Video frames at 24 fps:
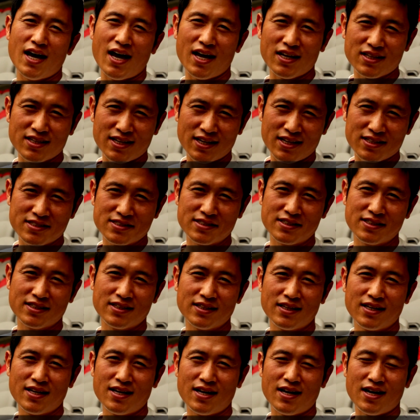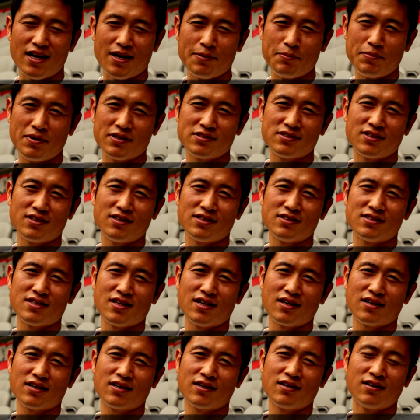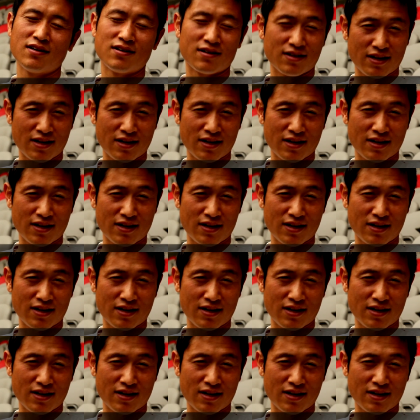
Hey kids, Ambassador Soccer